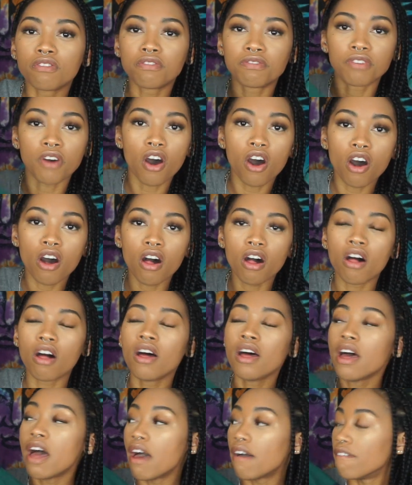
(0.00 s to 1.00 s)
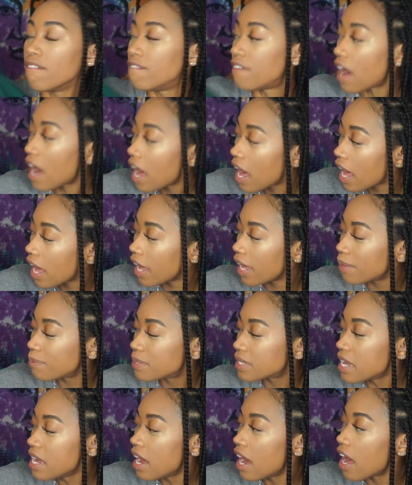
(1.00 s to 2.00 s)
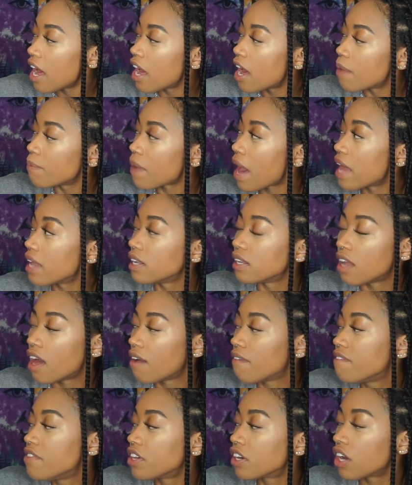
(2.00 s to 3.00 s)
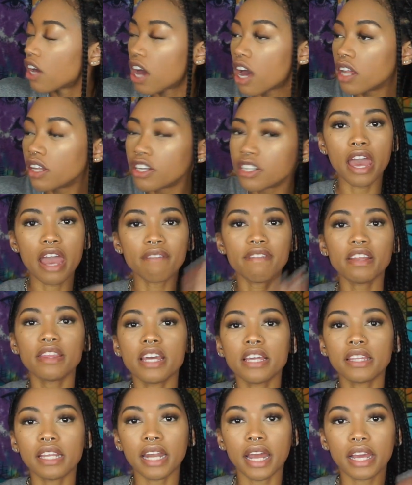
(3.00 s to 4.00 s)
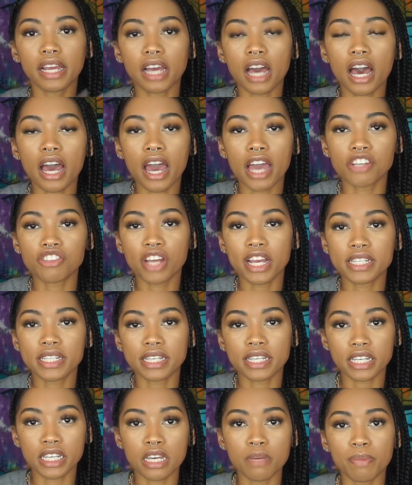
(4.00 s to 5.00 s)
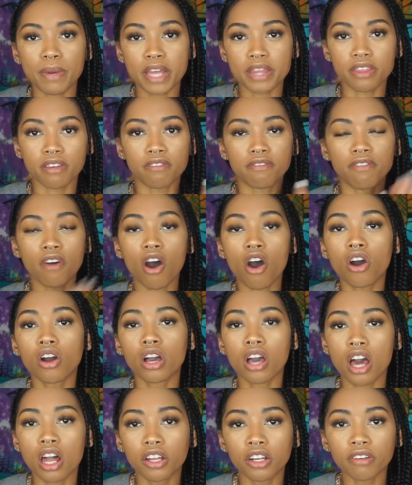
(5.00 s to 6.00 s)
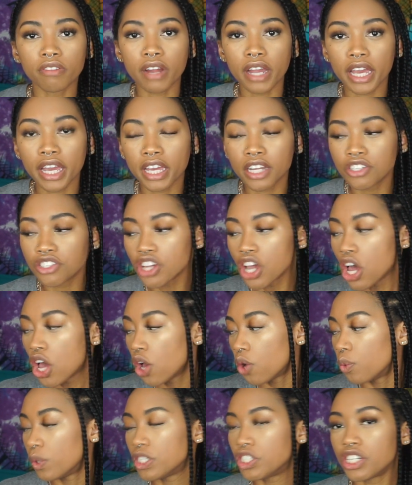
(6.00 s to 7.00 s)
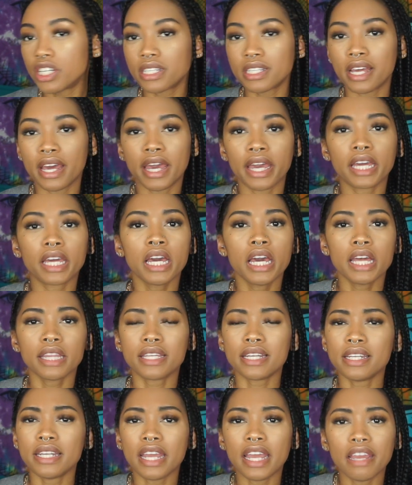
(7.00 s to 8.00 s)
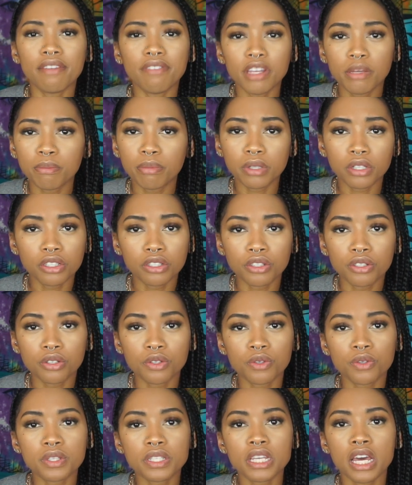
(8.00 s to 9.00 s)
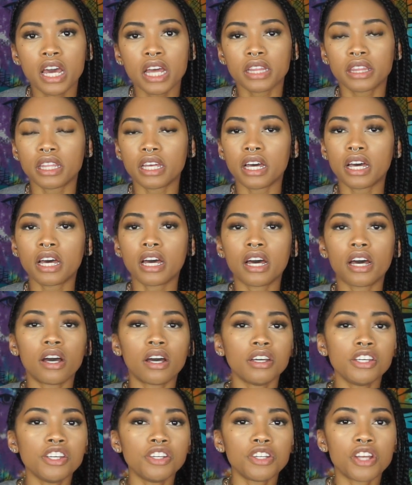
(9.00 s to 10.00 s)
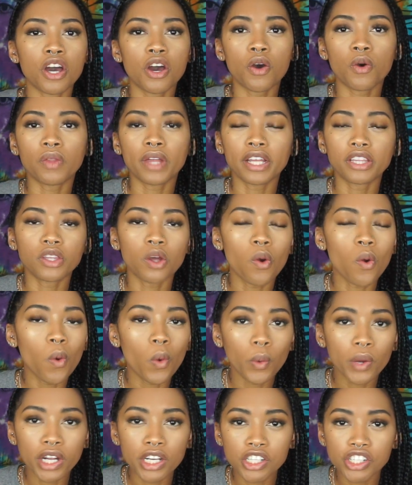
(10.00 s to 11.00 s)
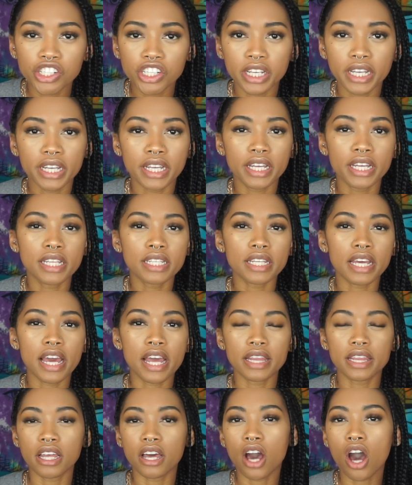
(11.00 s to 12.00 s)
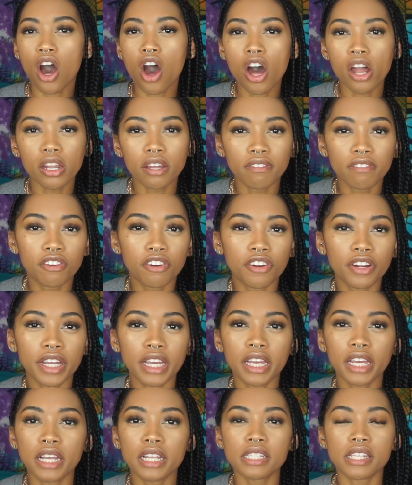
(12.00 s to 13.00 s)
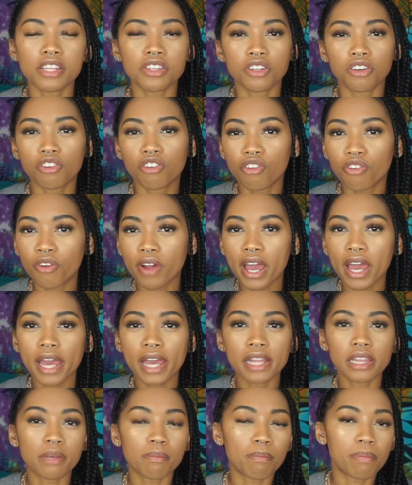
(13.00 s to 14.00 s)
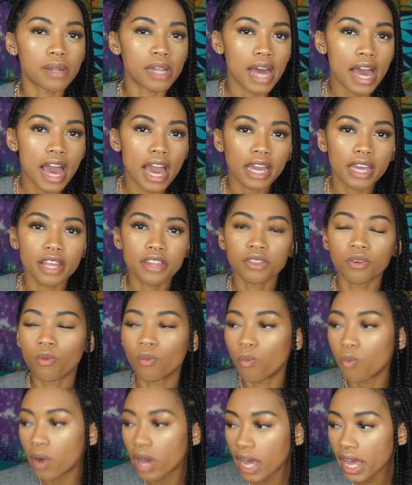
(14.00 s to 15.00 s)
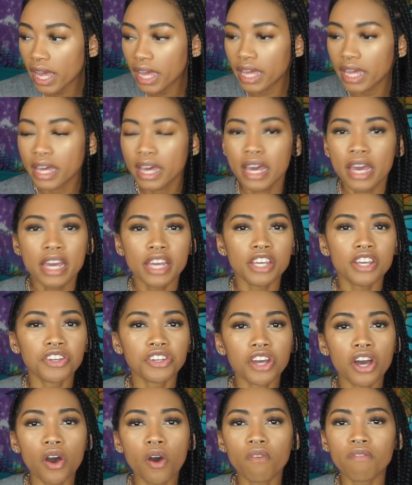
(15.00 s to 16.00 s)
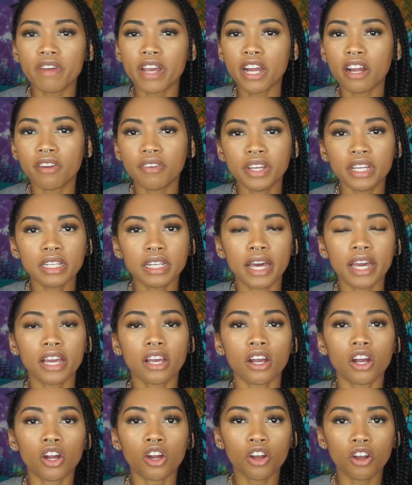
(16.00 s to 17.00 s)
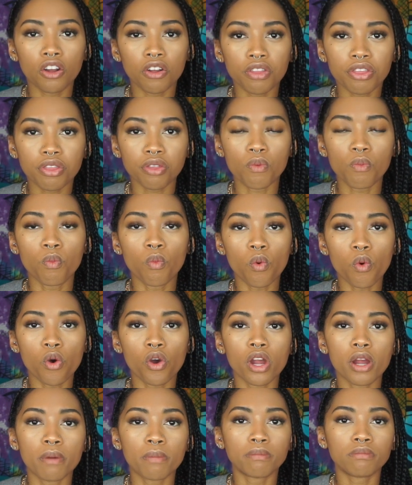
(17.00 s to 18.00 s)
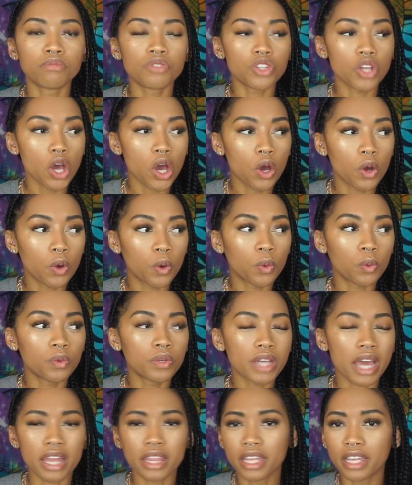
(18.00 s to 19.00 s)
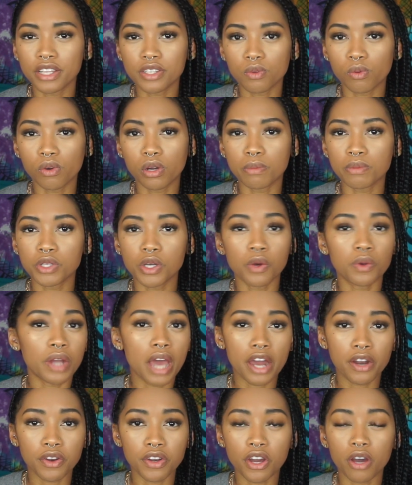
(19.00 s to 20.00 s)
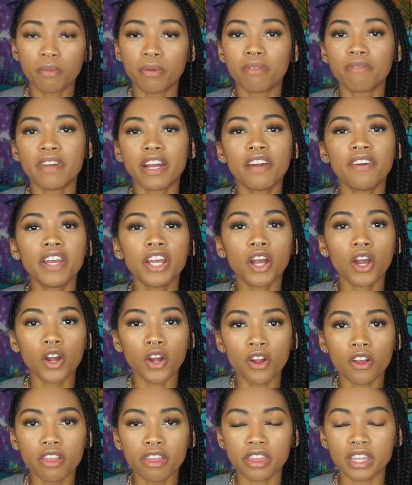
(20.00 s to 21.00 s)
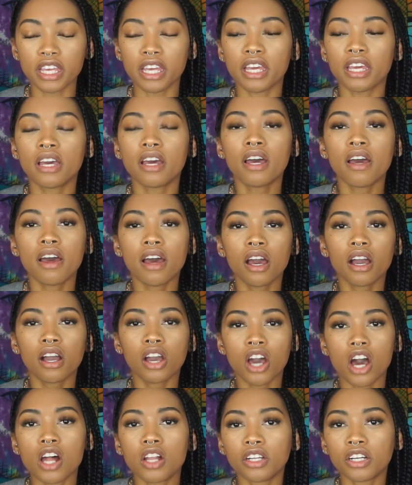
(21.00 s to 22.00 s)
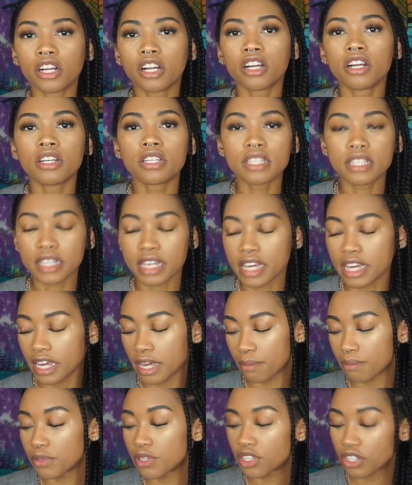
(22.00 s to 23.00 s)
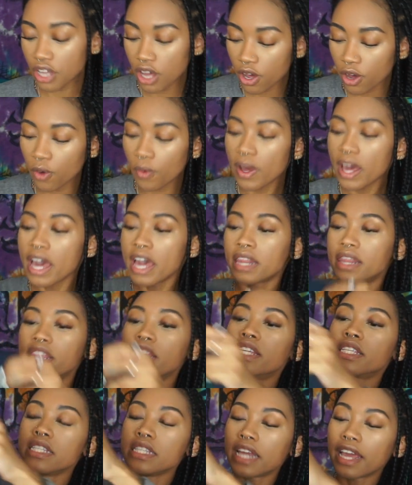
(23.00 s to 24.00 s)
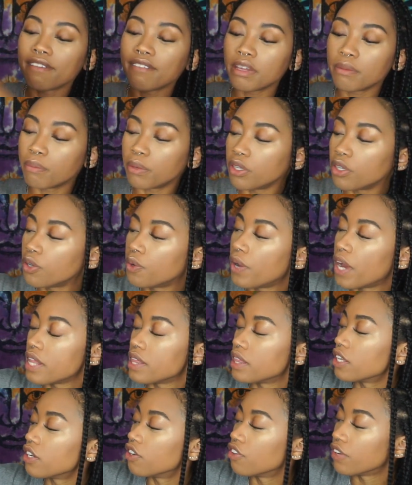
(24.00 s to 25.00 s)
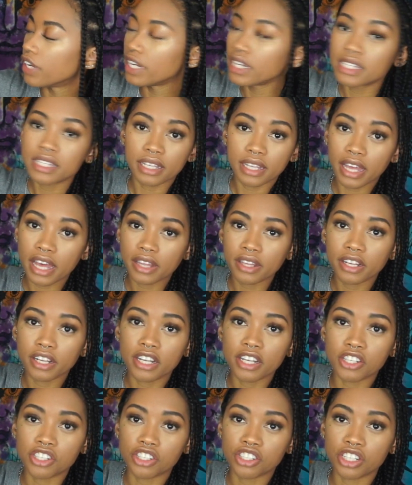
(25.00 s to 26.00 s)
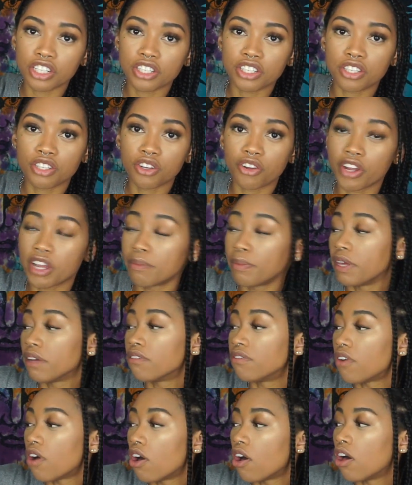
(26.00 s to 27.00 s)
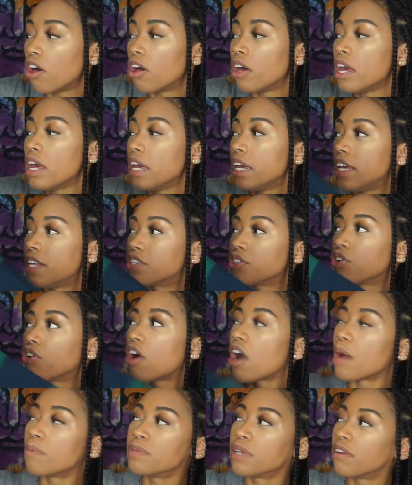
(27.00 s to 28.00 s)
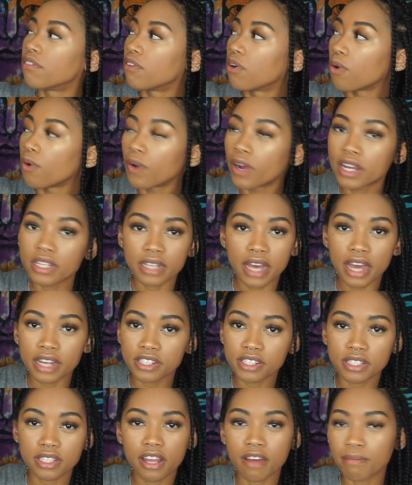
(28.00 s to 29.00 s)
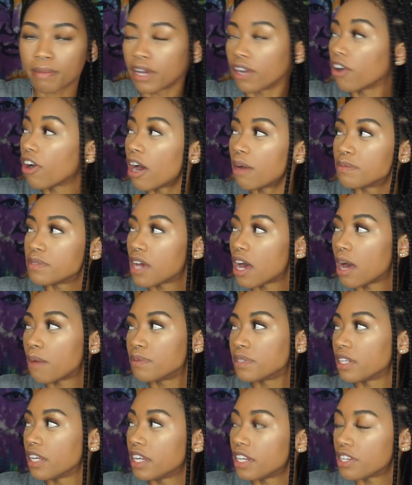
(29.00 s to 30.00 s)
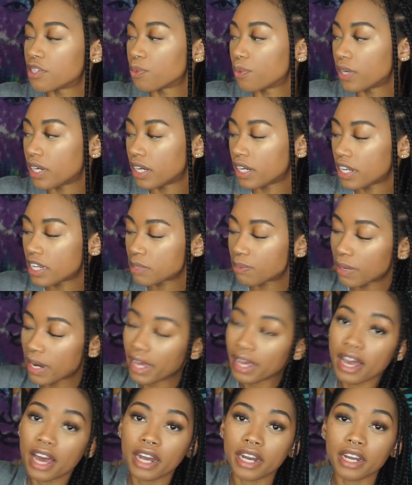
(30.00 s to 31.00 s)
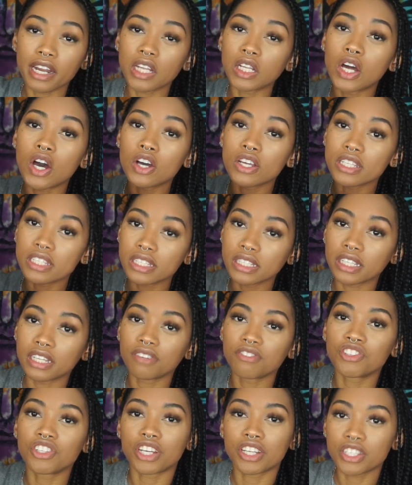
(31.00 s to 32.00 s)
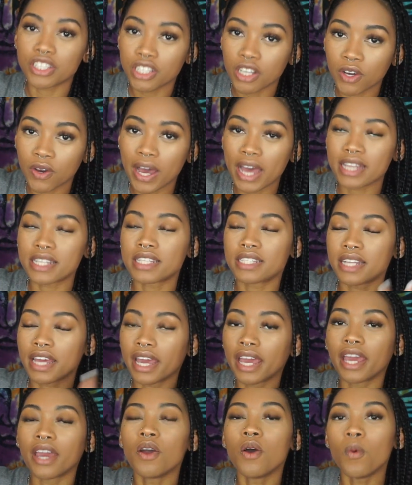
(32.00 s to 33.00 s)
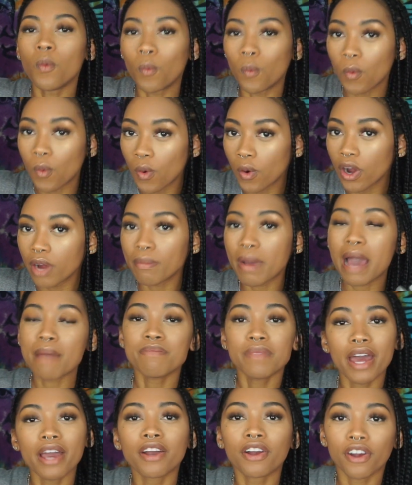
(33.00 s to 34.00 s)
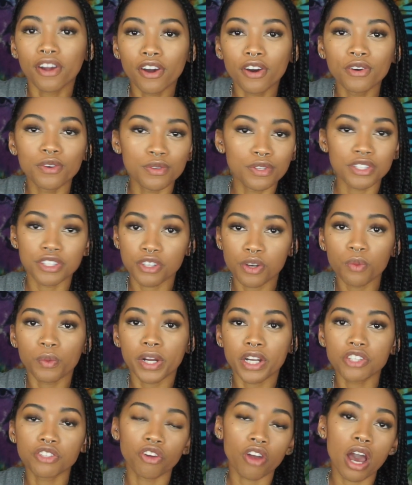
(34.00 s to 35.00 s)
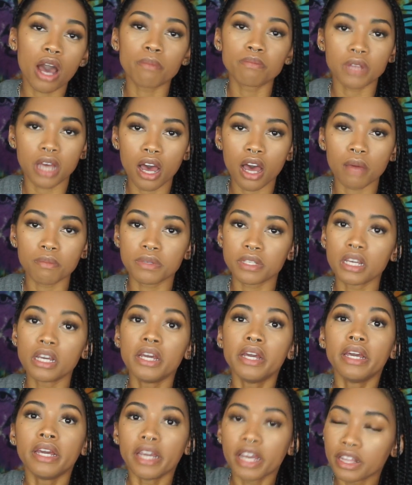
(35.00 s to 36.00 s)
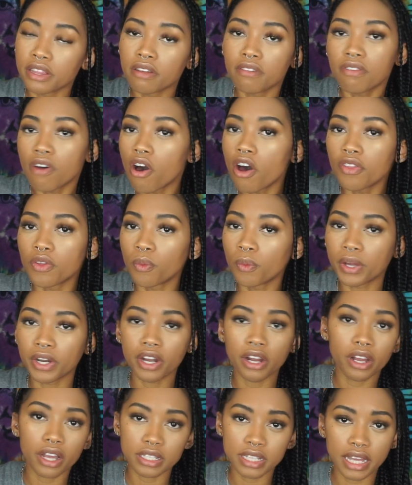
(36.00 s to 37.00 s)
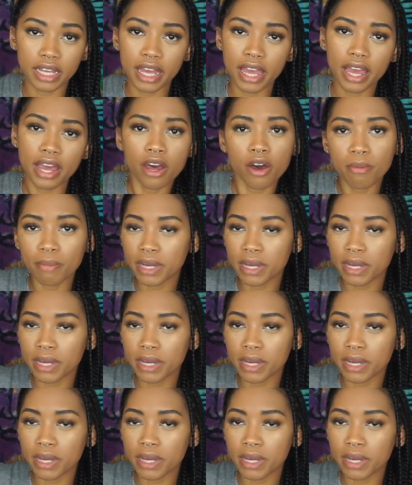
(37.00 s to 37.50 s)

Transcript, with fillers: fall vibes. I love the colors. Everything that I got, I tried to keep in the fall color range, which is like the navy blues, the, you know, like the oranges and the olive greens and the gray and the black and the white, you know, very like earth, warm toned. I think it's warm toned, I don't know, but very earthy color scheme. So this navy blue and the green together is just screaming fall. It's cropped, of course. I just love my crop tops. It is what it is, but I got it a long sleeve just so I stay warm. I'm that girl who still wears crop tops in the fall and the winter because I can't help